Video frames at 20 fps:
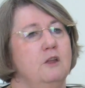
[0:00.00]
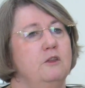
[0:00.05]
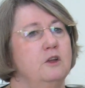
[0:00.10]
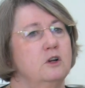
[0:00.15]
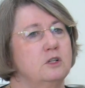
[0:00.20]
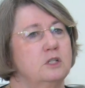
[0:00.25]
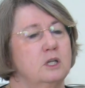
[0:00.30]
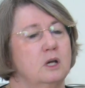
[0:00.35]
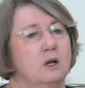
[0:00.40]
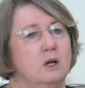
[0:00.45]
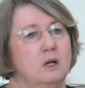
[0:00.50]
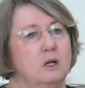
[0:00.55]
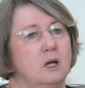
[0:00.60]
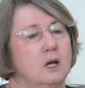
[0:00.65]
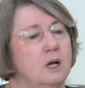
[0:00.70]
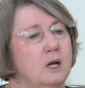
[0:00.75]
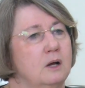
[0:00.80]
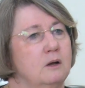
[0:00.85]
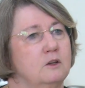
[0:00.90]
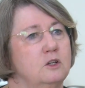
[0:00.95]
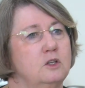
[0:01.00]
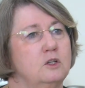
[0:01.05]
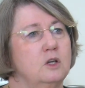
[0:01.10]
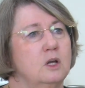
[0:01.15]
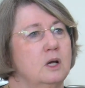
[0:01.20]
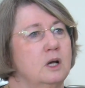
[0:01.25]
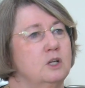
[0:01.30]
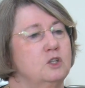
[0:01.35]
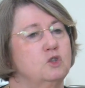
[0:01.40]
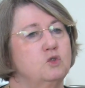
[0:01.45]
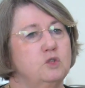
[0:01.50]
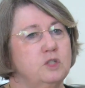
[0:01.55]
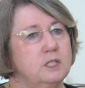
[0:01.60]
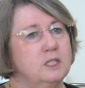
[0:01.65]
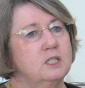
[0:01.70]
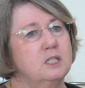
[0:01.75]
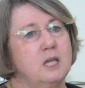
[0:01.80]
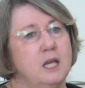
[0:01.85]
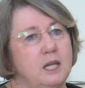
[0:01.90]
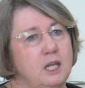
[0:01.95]
There's a
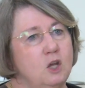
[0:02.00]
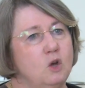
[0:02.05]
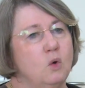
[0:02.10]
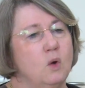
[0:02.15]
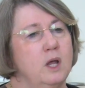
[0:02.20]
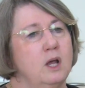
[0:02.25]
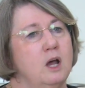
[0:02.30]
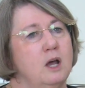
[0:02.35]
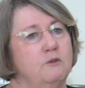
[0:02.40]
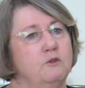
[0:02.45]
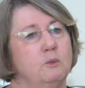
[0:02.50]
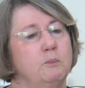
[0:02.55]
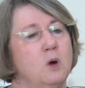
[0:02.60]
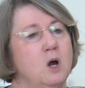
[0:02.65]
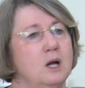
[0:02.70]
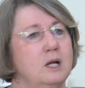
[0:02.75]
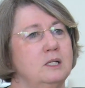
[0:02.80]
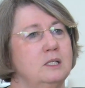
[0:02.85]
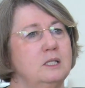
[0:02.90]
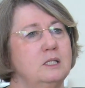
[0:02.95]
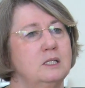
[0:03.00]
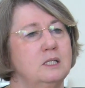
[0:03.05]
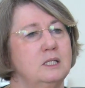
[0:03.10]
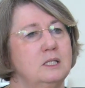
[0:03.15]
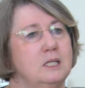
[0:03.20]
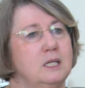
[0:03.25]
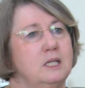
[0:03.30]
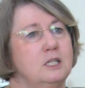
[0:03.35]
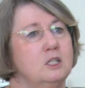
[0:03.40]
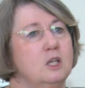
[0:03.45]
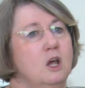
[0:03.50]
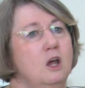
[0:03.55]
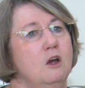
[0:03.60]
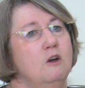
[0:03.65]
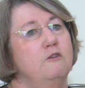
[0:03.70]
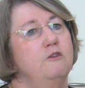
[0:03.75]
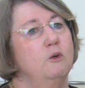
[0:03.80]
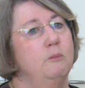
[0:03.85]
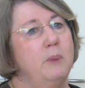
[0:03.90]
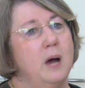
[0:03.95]
study going on for Parkinson's disease
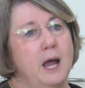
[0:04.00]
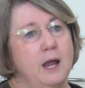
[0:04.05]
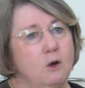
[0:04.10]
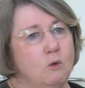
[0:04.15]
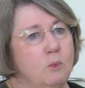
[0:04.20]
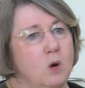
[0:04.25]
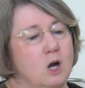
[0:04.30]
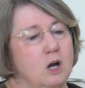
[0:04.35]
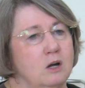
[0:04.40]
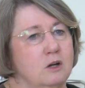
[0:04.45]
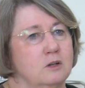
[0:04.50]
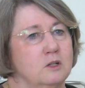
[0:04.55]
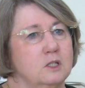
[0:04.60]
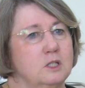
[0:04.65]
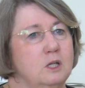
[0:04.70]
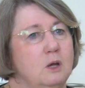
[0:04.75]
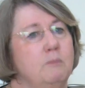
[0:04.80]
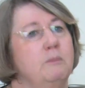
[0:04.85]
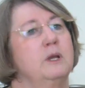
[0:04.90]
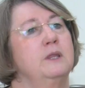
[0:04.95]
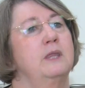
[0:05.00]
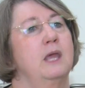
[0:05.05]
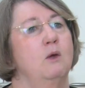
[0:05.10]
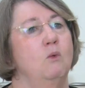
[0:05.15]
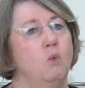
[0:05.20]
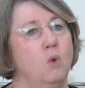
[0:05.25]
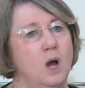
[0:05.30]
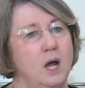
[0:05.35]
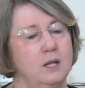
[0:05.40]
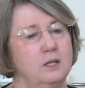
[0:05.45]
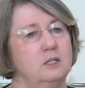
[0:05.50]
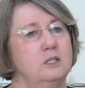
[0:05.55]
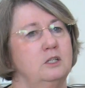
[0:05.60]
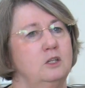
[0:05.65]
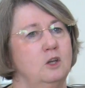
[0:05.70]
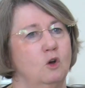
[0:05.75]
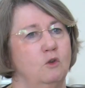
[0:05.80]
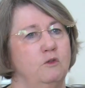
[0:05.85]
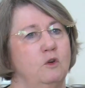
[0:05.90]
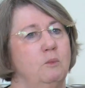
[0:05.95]
for biomarkers, but they want de
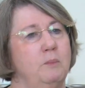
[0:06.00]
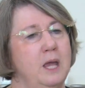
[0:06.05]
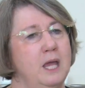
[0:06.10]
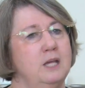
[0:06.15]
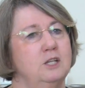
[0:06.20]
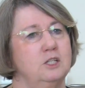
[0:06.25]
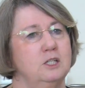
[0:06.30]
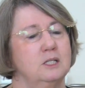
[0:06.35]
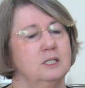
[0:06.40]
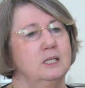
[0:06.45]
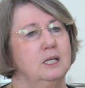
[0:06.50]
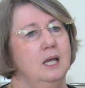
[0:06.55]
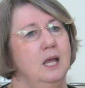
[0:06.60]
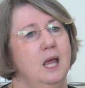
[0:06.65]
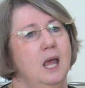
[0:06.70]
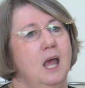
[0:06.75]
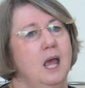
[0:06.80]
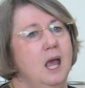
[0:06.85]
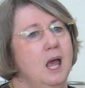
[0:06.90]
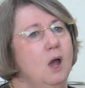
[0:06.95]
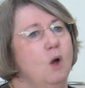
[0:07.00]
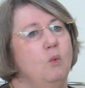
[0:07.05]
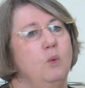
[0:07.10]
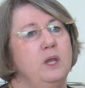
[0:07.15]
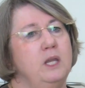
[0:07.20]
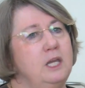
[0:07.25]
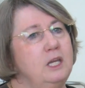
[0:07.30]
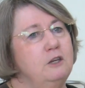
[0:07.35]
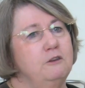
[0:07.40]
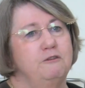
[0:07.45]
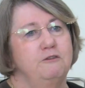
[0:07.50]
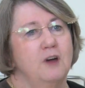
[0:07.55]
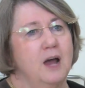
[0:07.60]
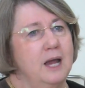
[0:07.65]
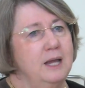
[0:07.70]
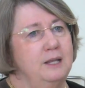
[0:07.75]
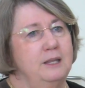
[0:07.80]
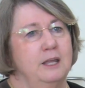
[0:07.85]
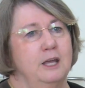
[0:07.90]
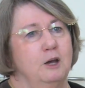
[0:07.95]
novo patients. We need to
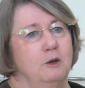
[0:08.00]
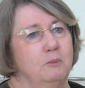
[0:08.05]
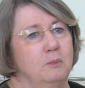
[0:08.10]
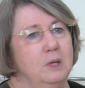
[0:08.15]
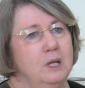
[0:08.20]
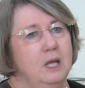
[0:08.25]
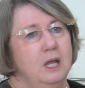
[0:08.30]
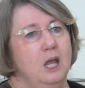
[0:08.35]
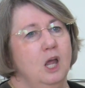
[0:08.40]
find them.